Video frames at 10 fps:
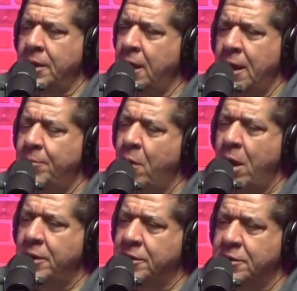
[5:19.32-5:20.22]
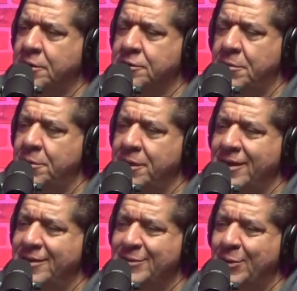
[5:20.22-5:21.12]
Yeah, it probably took some of the
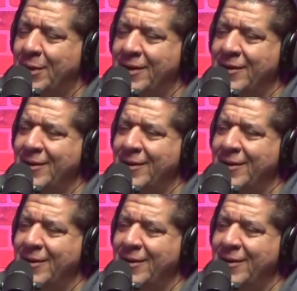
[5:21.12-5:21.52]
years away.